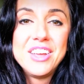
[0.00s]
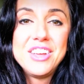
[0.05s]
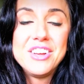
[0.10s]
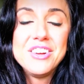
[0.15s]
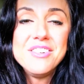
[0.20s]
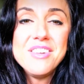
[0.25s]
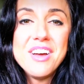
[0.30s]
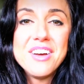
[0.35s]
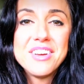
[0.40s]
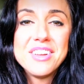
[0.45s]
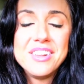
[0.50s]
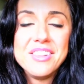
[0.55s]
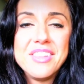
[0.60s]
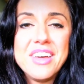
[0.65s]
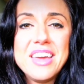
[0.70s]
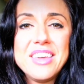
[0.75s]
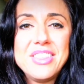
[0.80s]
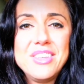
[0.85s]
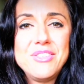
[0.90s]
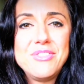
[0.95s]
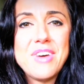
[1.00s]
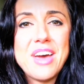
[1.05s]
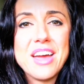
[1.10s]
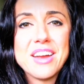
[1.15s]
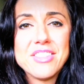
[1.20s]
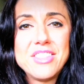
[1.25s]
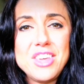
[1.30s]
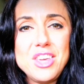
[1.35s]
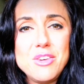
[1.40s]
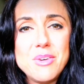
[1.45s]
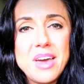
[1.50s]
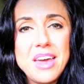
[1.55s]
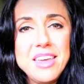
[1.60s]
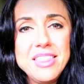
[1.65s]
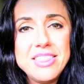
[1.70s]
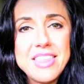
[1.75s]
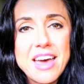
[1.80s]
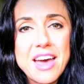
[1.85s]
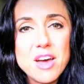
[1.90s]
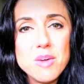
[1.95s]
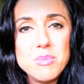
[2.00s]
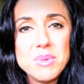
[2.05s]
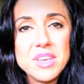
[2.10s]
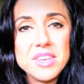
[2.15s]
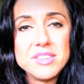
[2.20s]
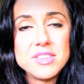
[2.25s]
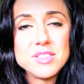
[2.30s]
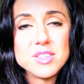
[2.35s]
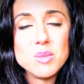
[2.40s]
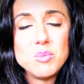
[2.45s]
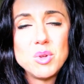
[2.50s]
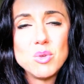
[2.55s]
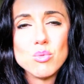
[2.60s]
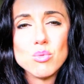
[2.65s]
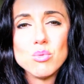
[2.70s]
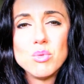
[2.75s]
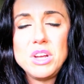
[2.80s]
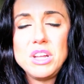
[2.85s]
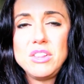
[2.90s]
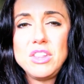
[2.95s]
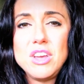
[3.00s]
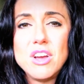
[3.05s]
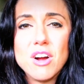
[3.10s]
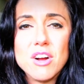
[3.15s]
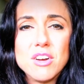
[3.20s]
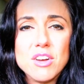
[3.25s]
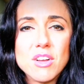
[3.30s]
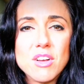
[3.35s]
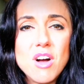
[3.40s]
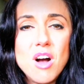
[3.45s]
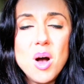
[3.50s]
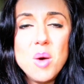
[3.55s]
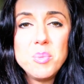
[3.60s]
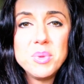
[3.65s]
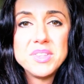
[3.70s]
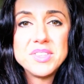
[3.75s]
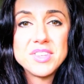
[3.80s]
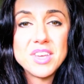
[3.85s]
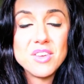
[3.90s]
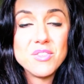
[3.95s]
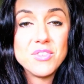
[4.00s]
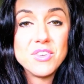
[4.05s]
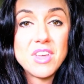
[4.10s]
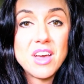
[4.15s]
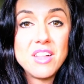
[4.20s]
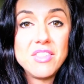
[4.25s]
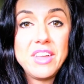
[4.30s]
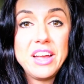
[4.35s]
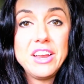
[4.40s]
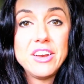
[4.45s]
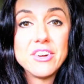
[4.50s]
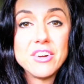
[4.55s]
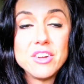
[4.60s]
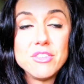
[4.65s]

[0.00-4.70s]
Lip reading: you're not going to like the fact that you ate that, because it's going to be really hard to compensate for that later.